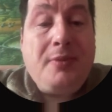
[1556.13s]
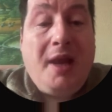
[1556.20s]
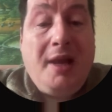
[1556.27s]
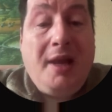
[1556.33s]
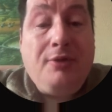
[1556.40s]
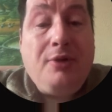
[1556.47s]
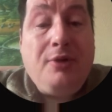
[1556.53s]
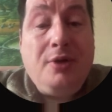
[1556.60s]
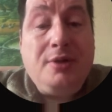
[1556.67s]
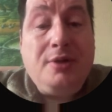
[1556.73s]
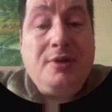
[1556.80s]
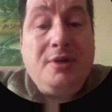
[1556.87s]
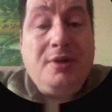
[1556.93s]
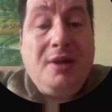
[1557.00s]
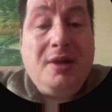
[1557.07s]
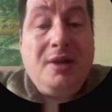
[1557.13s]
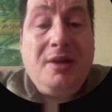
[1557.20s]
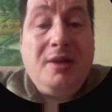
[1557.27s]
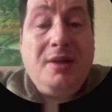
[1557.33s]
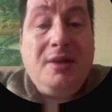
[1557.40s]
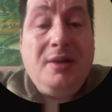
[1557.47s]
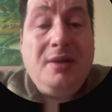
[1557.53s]
And of course,
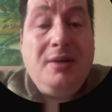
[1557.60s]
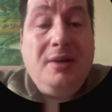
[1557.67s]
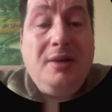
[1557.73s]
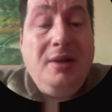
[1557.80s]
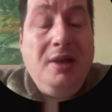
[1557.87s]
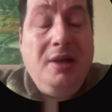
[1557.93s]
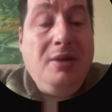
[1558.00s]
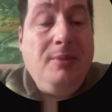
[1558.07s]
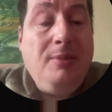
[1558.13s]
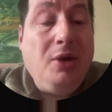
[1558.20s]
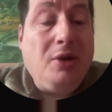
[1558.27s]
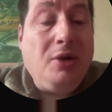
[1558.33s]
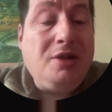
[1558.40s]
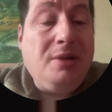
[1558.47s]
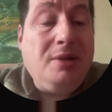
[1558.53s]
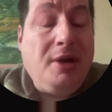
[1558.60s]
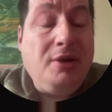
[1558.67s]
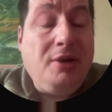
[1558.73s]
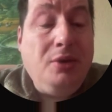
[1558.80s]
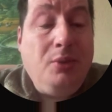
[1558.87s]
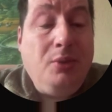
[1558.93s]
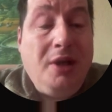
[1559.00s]
you need to be honest
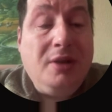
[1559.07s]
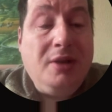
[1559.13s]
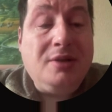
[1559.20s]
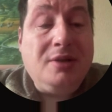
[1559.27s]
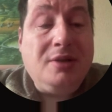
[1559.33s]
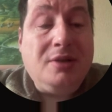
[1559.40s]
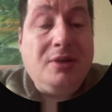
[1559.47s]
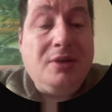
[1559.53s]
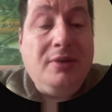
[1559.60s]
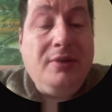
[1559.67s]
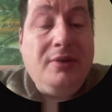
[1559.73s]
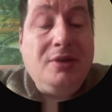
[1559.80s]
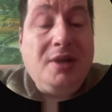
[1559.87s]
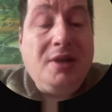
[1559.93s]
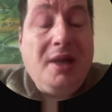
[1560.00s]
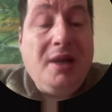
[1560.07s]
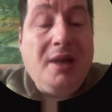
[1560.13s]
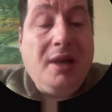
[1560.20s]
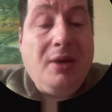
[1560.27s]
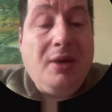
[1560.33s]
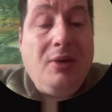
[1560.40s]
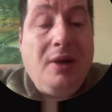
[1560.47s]
about your weaknesses. So if you say
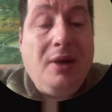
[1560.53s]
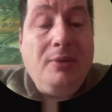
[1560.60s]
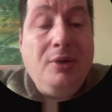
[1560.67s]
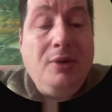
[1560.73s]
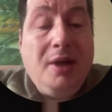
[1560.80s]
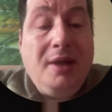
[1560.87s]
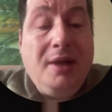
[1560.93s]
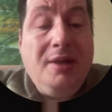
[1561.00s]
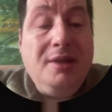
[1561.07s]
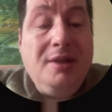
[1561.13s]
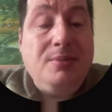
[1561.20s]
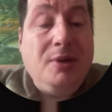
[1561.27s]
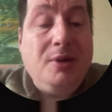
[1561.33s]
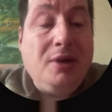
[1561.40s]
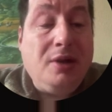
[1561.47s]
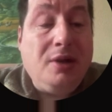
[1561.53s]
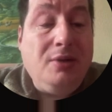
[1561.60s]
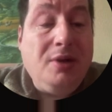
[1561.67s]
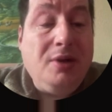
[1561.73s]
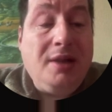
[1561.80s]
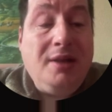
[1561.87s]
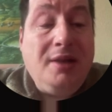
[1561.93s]
like, "Oh, I'm good at this, but not
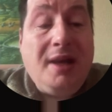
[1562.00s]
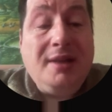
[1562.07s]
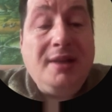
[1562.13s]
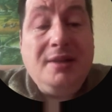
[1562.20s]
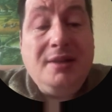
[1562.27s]
good at that,"